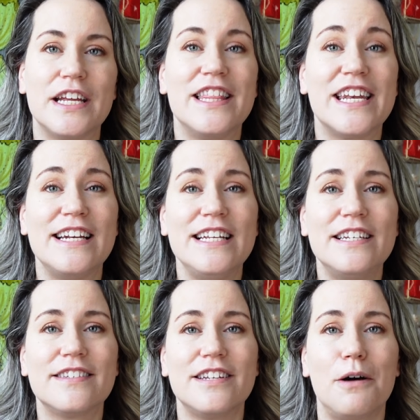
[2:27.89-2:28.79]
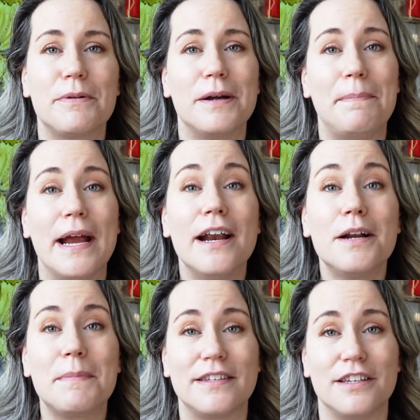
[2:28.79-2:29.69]
and that I need to stop
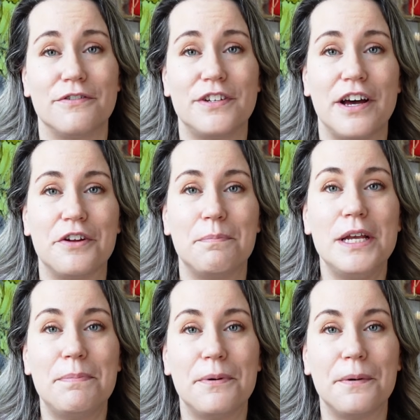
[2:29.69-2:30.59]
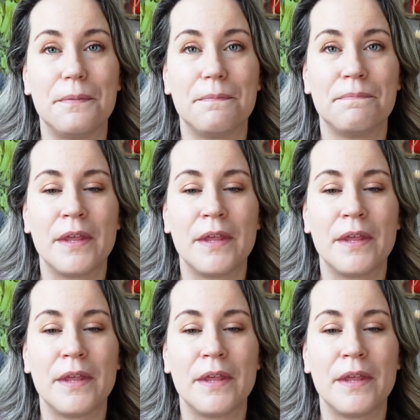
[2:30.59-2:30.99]
comparing myself to other people.